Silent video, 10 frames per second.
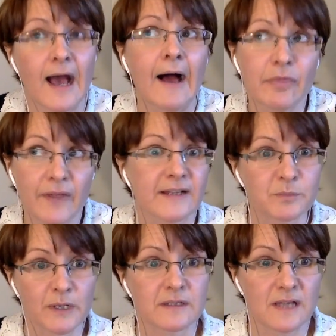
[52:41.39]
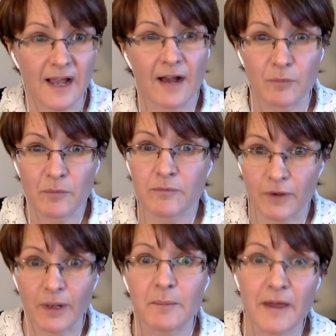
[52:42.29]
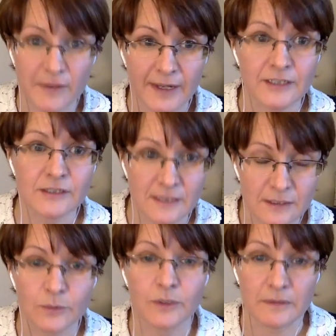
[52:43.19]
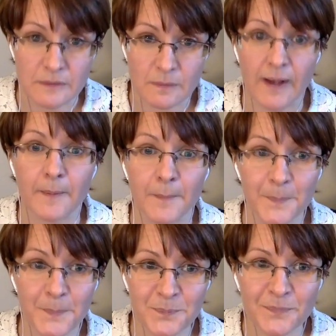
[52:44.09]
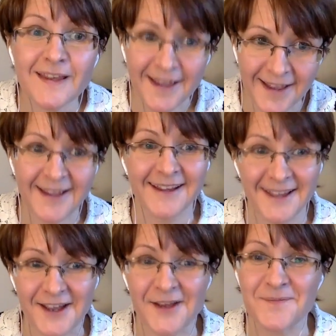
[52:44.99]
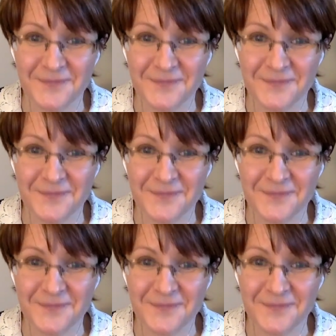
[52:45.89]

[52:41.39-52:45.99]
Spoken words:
And that's because I have a folate methylation disorder as well. Yeah.